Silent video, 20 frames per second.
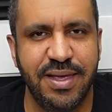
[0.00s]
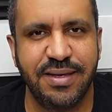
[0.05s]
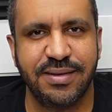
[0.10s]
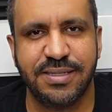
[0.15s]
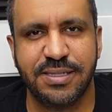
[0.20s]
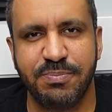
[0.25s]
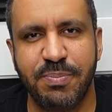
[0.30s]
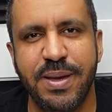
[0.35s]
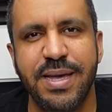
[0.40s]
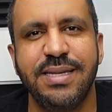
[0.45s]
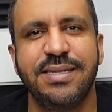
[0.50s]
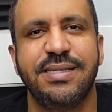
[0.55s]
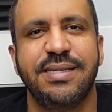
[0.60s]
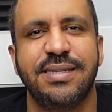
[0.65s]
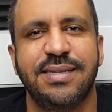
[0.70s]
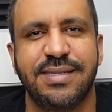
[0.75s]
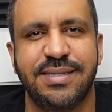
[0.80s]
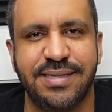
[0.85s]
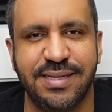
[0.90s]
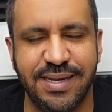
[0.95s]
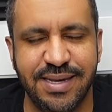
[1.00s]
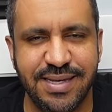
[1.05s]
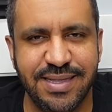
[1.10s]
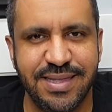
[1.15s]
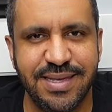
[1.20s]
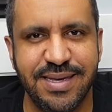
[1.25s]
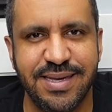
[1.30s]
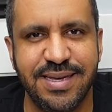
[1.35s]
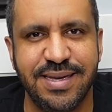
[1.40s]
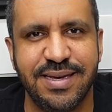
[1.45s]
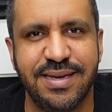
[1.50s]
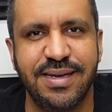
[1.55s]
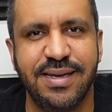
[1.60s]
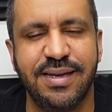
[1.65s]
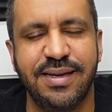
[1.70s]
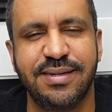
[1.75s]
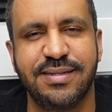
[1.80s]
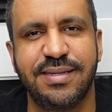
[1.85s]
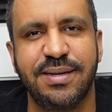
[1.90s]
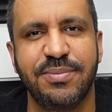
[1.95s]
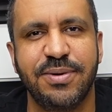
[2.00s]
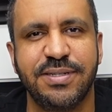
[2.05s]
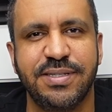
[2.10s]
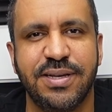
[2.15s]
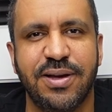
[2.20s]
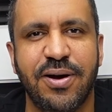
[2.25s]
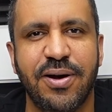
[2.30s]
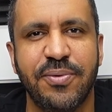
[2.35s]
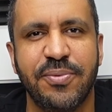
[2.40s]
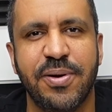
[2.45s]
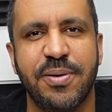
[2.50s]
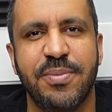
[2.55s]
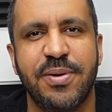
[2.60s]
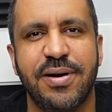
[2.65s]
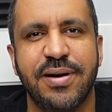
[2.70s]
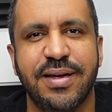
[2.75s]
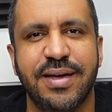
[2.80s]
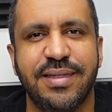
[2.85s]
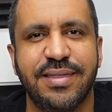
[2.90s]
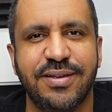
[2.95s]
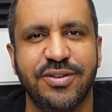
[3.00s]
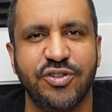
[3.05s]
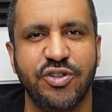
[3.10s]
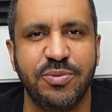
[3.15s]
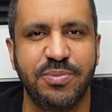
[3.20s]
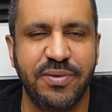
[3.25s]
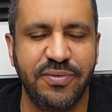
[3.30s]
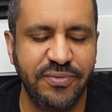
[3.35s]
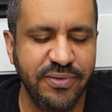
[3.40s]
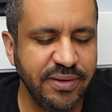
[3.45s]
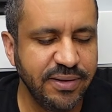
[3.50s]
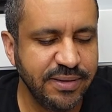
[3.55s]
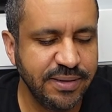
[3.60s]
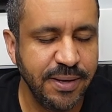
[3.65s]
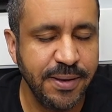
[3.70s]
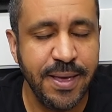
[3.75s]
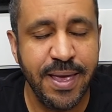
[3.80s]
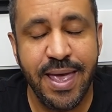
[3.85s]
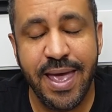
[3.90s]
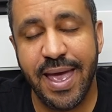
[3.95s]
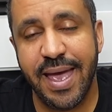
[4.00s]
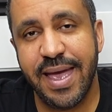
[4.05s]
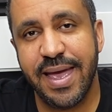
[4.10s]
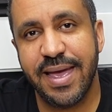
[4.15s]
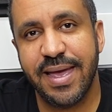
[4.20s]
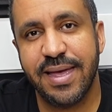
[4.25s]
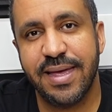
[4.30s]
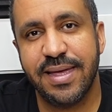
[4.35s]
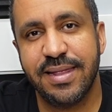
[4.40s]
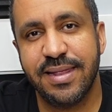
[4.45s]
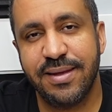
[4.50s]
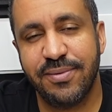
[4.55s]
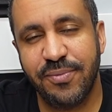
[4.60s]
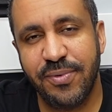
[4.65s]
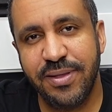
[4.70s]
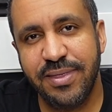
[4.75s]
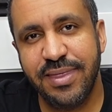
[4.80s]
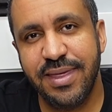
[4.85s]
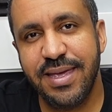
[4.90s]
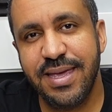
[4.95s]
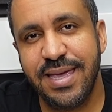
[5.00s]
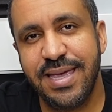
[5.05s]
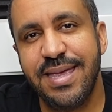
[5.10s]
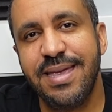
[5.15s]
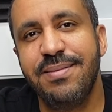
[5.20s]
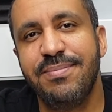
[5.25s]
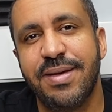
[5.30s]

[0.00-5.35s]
spaces in the sim racing hardware market that should be filled. And one thing he